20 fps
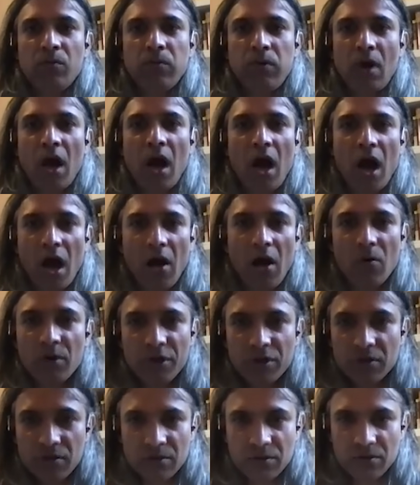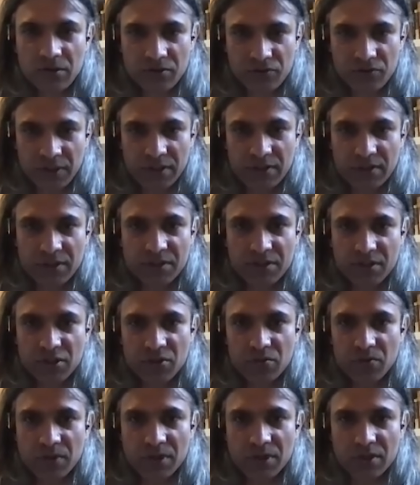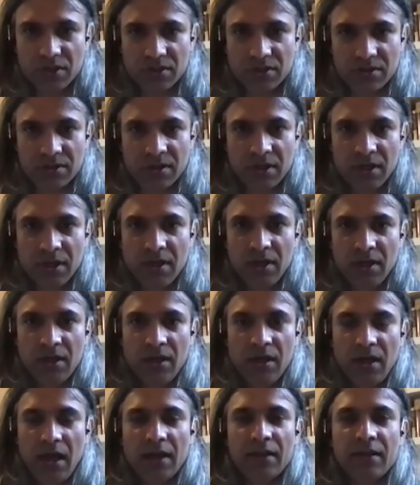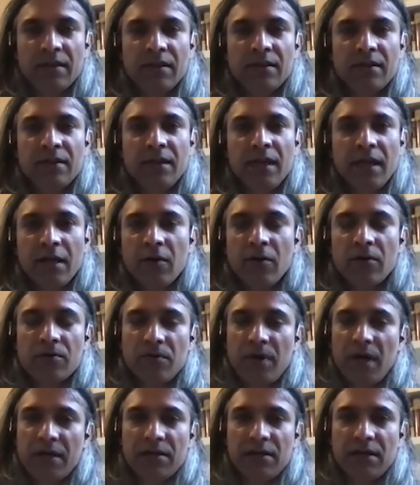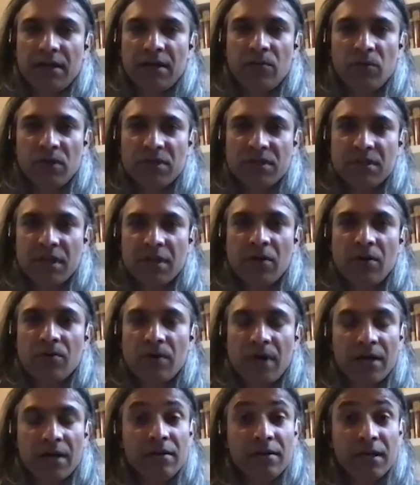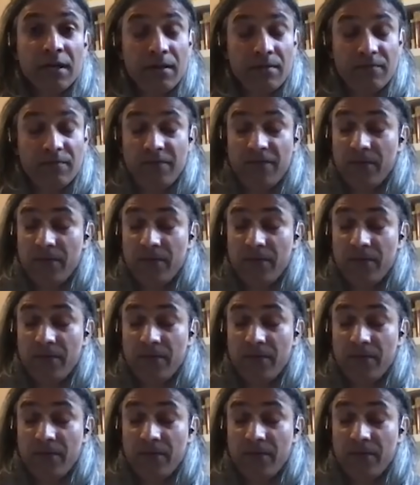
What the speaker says: How are you going to treat the situation? And they got rattled. And once they got rattled, they